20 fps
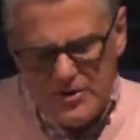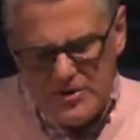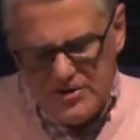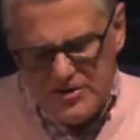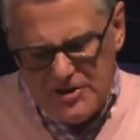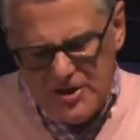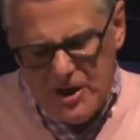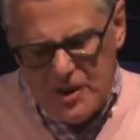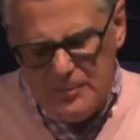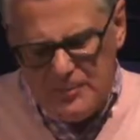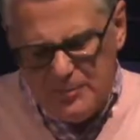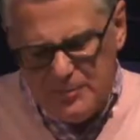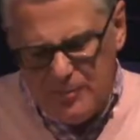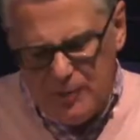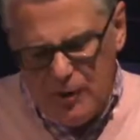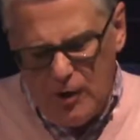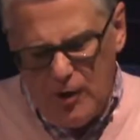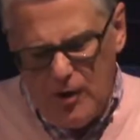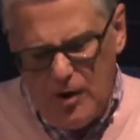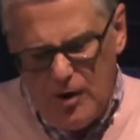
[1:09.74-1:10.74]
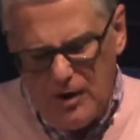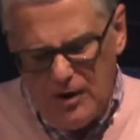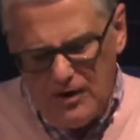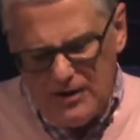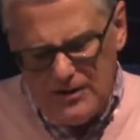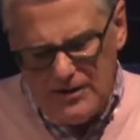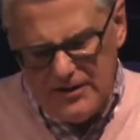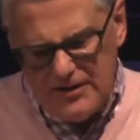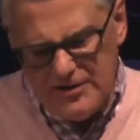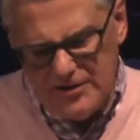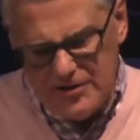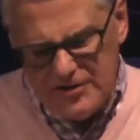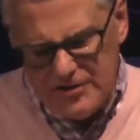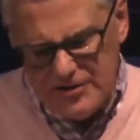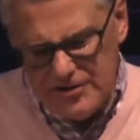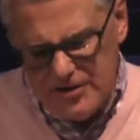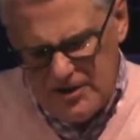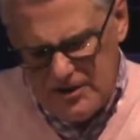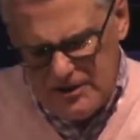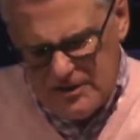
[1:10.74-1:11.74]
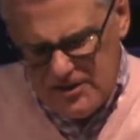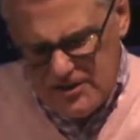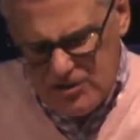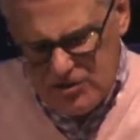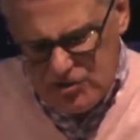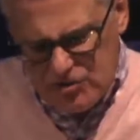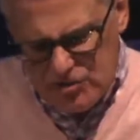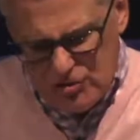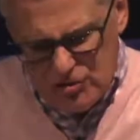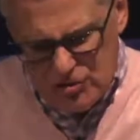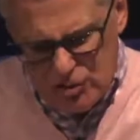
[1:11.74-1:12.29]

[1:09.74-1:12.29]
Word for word: steps Paul lists in these